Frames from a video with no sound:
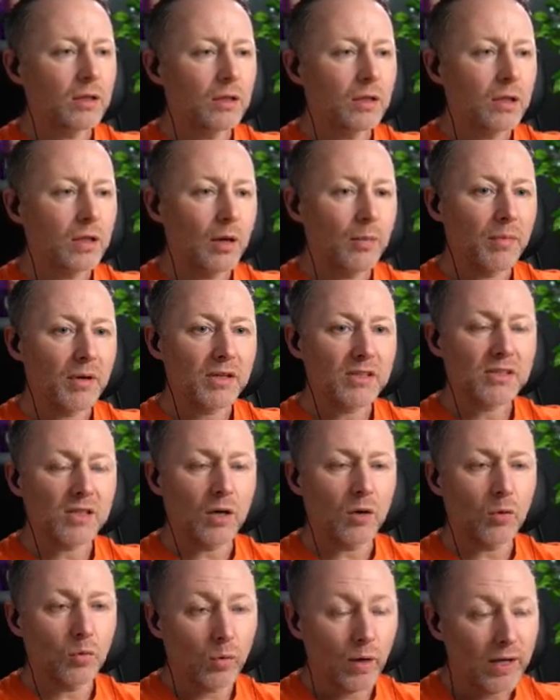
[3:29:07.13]
That makes
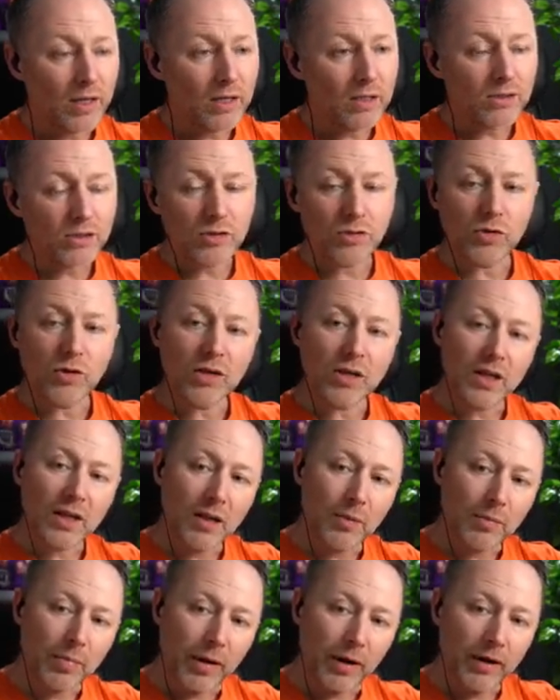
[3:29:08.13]
that white, so now you can
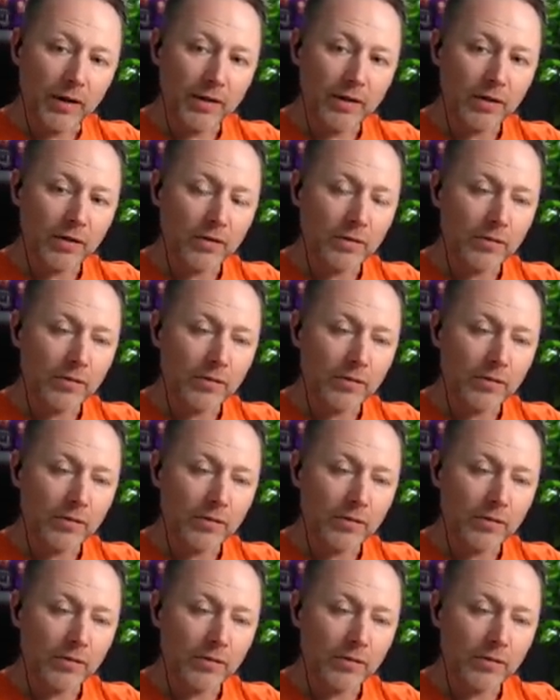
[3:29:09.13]
get back.